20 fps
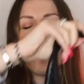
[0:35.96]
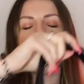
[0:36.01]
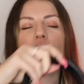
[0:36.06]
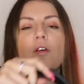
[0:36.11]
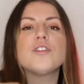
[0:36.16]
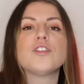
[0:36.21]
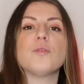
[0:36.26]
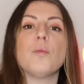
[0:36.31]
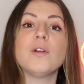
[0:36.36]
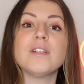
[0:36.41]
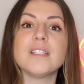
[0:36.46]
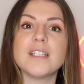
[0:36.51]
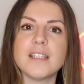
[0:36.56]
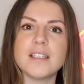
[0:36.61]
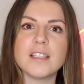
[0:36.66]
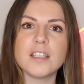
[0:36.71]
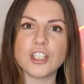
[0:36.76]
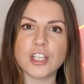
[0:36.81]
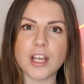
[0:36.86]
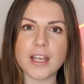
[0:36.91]
although someone did
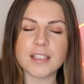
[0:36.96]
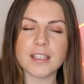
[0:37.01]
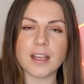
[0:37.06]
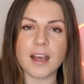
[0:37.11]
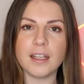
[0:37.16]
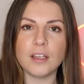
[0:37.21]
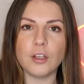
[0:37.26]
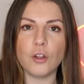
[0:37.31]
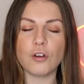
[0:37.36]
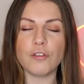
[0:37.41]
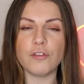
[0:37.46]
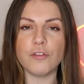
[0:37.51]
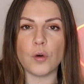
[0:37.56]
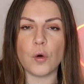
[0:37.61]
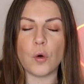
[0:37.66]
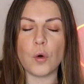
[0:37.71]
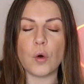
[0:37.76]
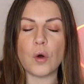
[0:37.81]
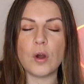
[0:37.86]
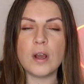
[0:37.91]
suggest that I look
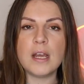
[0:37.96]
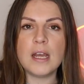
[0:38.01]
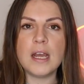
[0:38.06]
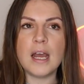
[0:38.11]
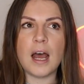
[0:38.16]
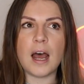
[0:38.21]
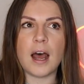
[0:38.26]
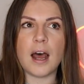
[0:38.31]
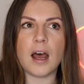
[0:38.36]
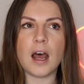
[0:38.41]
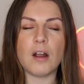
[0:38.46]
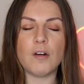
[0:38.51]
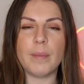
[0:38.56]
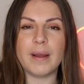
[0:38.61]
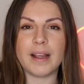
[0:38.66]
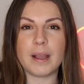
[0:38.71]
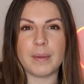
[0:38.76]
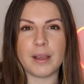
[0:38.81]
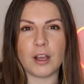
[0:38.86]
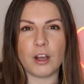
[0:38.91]
for a
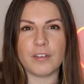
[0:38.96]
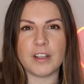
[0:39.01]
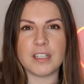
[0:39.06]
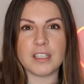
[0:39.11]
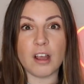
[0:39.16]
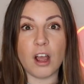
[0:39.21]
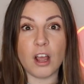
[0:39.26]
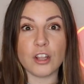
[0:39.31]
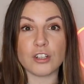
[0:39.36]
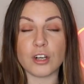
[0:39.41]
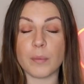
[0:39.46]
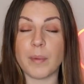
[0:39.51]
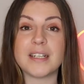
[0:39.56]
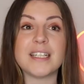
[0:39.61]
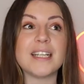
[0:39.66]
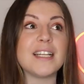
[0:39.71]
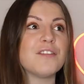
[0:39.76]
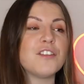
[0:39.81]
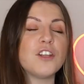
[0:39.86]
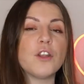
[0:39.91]
Rebecca Minkoff guitar strap. I
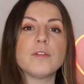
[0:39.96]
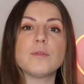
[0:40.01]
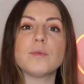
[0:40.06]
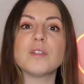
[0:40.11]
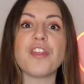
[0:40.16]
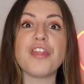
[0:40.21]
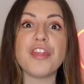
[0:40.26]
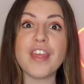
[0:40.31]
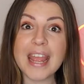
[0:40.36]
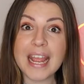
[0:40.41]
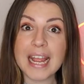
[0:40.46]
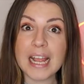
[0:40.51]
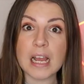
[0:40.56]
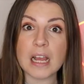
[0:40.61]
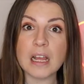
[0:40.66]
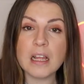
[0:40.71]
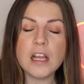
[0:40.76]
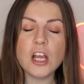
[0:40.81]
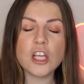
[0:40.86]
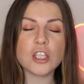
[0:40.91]
didn't even know this was a
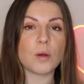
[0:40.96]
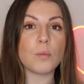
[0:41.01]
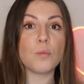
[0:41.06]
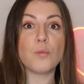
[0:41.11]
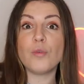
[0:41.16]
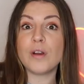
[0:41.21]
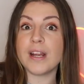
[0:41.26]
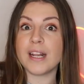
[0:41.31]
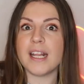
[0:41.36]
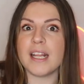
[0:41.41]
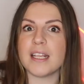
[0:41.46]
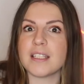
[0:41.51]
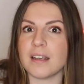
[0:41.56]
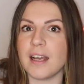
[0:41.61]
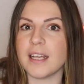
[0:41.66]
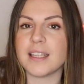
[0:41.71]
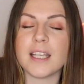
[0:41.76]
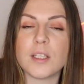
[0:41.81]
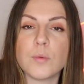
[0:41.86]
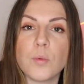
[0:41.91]
thing, so I'm really
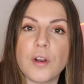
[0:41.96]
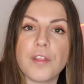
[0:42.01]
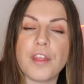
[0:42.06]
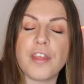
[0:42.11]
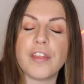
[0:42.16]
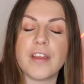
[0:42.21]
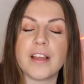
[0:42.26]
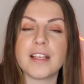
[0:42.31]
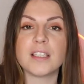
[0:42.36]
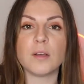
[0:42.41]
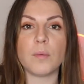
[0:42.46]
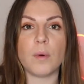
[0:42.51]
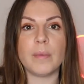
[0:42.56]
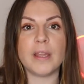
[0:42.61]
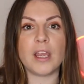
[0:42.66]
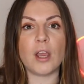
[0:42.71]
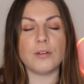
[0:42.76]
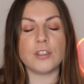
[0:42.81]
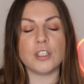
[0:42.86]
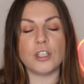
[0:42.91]
excited. That's one of the things that when
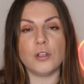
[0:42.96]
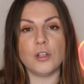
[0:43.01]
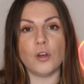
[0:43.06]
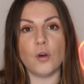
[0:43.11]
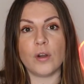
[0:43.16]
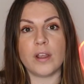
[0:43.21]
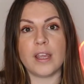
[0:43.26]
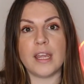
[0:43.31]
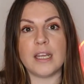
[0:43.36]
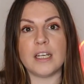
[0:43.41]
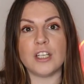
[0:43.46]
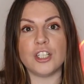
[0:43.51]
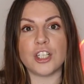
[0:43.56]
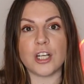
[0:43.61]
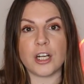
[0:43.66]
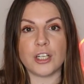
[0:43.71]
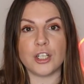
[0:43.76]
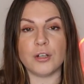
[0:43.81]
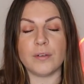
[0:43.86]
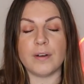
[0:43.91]
we go to New York in
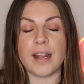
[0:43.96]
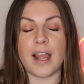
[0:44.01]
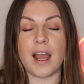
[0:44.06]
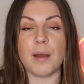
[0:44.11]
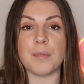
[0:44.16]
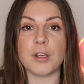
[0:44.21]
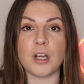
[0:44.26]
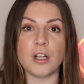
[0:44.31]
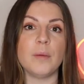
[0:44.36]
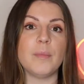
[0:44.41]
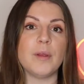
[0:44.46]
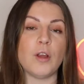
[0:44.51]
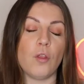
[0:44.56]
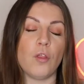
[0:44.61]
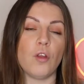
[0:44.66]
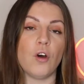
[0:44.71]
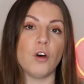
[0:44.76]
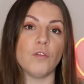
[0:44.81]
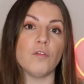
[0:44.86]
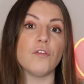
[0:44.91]
January, I'm going to be
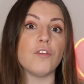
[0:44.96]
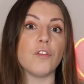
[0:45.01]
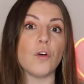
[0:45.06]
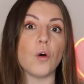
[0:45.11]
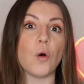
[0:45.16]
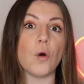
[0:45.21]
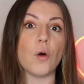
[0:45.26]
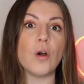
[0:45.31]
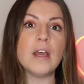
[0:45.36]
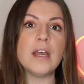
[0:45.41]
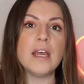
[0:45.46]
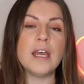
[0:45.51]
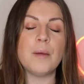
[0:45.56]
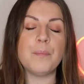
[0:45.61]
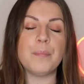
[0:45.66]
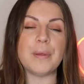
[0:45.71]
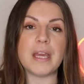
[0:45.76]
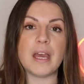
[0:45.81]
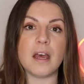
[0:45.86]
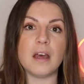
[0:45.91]
on the hunt for,
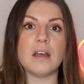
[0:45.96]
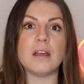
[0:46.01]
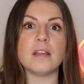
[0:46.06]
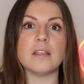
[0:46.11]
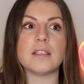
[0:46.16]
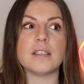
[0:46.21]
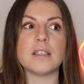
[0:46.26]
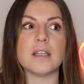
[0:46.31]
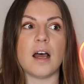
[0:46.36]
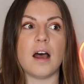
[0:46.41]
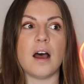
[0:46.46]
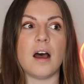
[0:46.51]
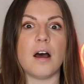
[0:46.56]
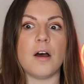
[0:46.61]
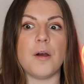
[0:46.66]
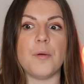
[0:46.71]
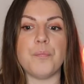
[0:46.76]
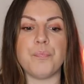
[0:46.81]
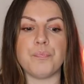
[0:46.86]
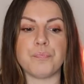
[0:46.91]
because
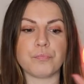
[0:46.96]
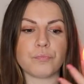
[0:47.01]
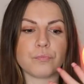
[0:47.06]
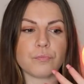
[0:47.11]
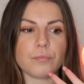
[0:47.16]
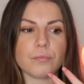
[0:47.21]
I